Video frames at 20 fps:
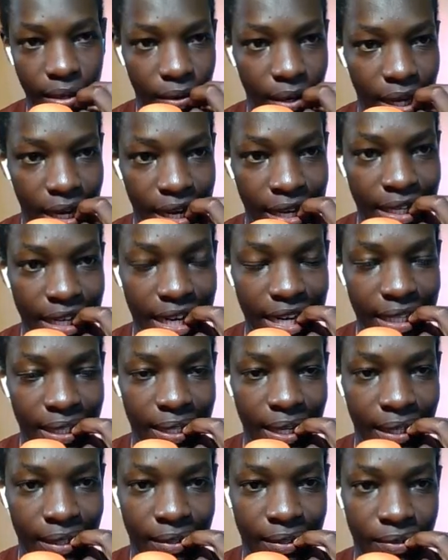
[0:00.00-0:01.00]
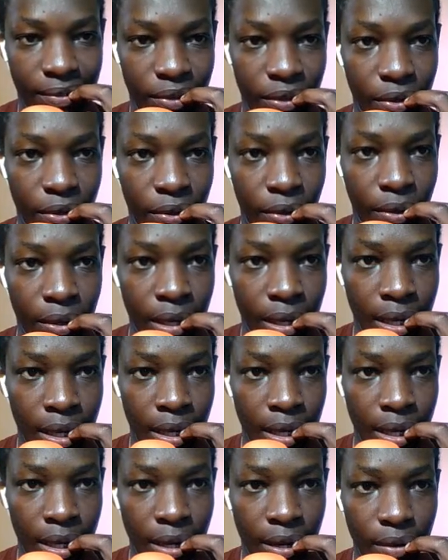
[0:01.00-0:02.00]
internet just, you know,
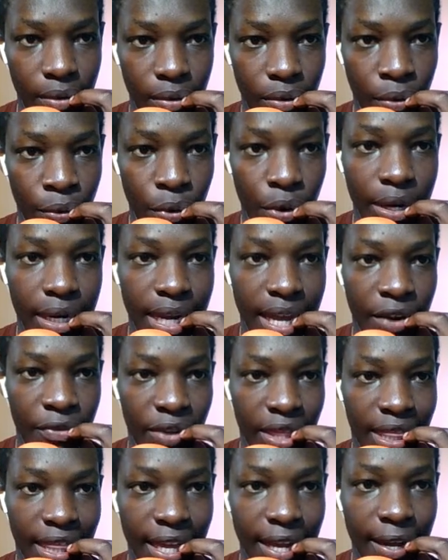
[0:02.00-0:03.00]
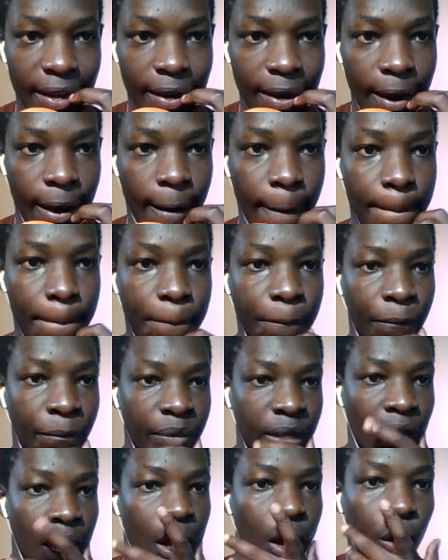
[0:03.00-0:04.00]
ruined everything.
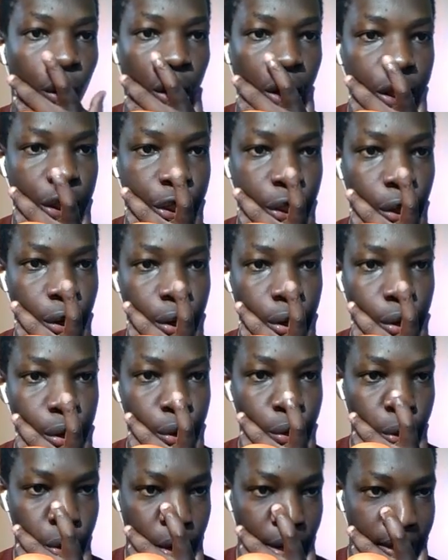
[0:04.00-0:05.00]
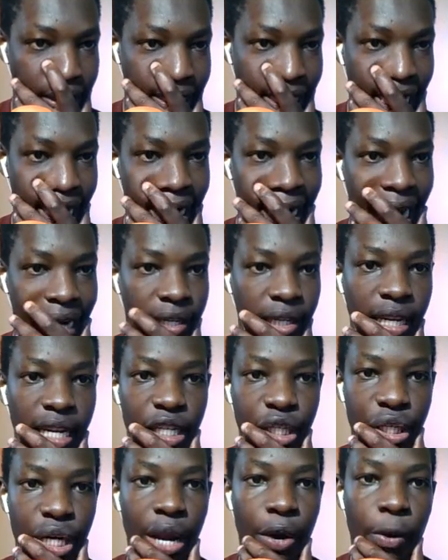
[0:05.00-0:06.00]
Kojo Nuno, he said, I totally
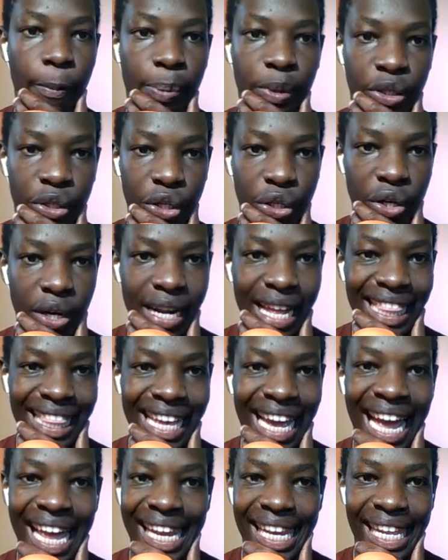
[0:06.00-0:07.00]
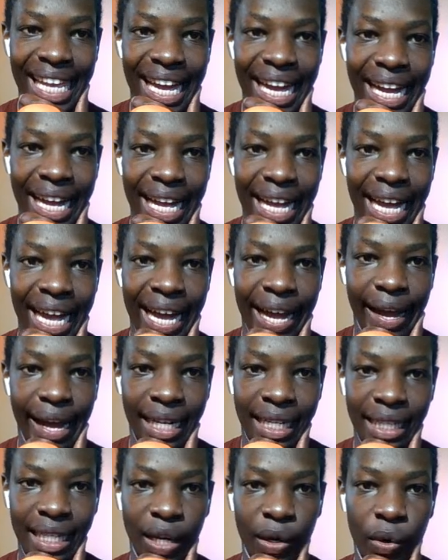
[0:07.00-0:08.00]
share your position, and the earlier
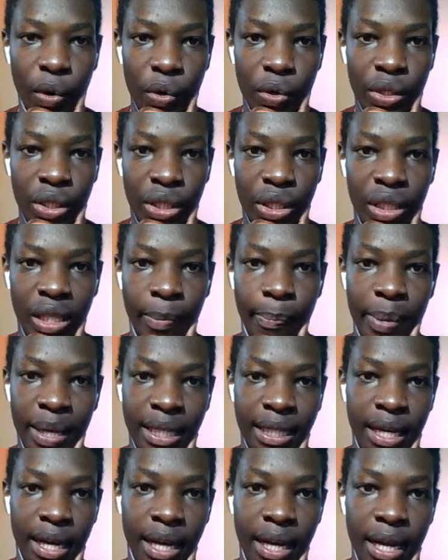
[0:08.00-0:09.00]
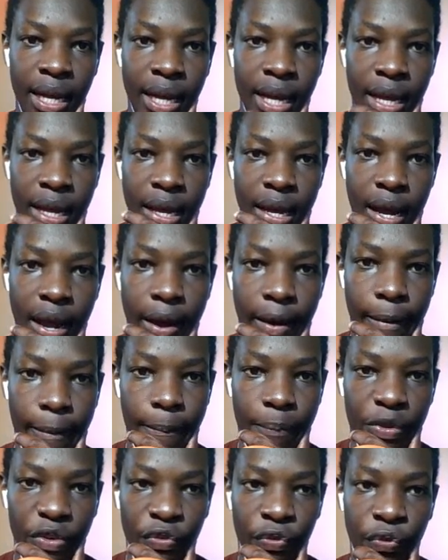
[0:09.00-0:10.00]
Arteta goes, the better.
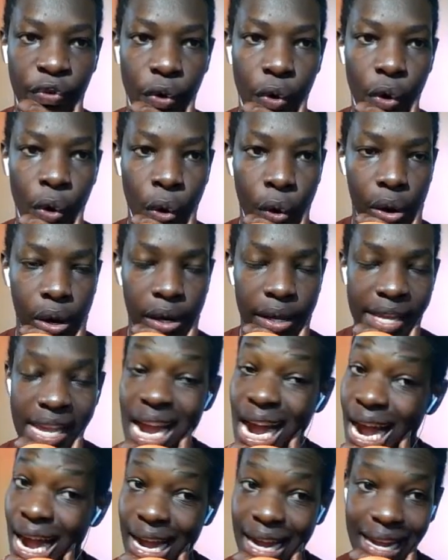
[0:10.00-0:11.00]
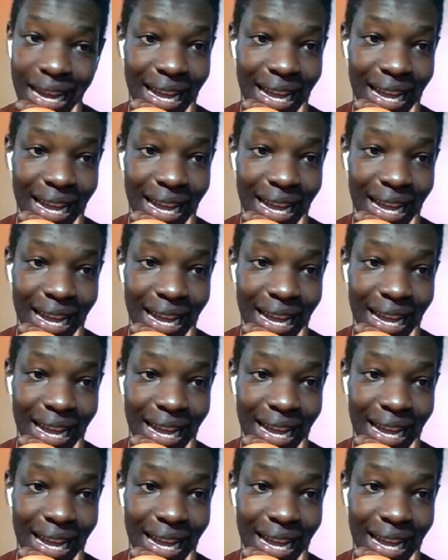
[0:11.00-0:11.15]
for all. Yeah,